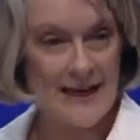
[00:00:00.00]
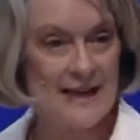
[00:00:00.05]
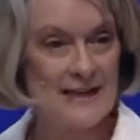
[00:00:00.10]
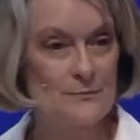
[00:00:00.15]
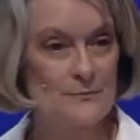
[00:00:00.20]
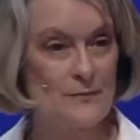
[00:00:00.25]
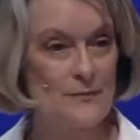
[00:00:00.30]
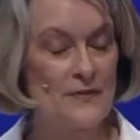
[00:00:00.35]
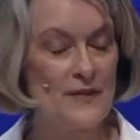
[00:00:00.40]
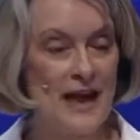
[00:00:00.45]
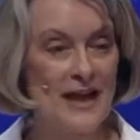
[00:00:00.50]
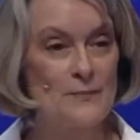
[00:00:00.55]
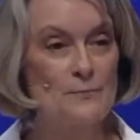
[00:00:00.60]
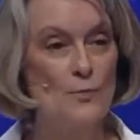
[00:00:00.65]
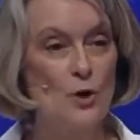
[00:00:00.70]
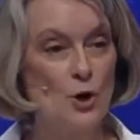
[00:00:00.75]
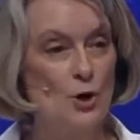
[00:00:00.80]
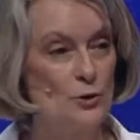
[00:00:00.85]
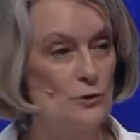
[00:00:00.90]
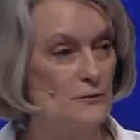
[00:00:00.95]
They
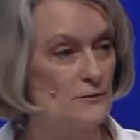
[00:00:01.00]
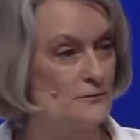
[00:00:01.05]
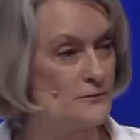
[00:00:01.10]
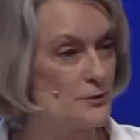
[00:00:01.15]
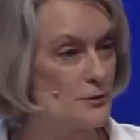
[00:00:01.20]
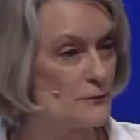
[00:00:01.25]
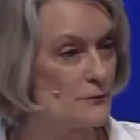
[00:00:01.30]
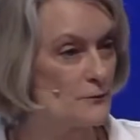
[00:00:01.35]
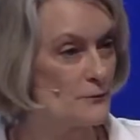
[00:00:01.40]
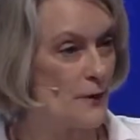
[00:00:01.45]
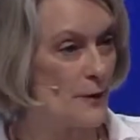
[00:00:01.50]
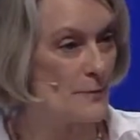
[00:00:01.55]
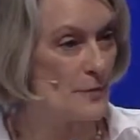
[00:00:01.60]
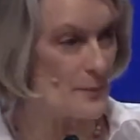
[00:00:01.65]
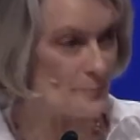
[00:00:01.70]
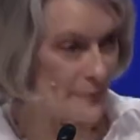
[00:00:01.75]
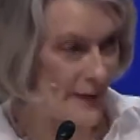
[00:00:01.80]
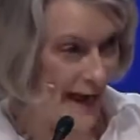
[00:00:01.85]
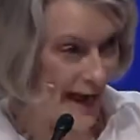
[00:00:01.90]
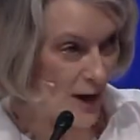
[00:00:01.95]
moved
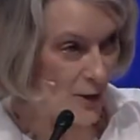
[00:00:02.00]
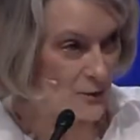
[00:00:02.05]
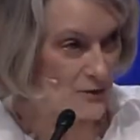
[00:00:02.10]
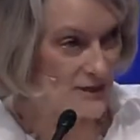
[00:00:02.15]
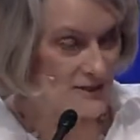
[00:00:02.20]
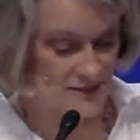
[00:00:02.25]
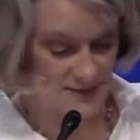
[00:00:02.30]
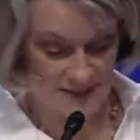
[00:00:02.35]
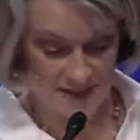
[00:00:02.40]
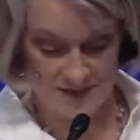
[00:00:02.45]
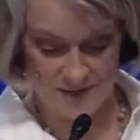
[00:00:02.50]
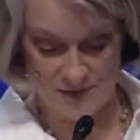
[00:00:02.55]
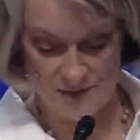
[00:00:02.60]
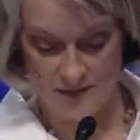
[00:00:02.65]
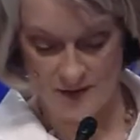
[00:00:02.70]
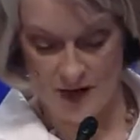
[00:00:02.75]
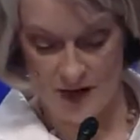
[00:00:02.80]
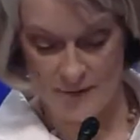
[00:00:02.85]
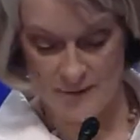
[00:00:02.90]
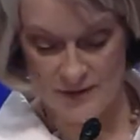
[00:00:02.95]
from the boundedness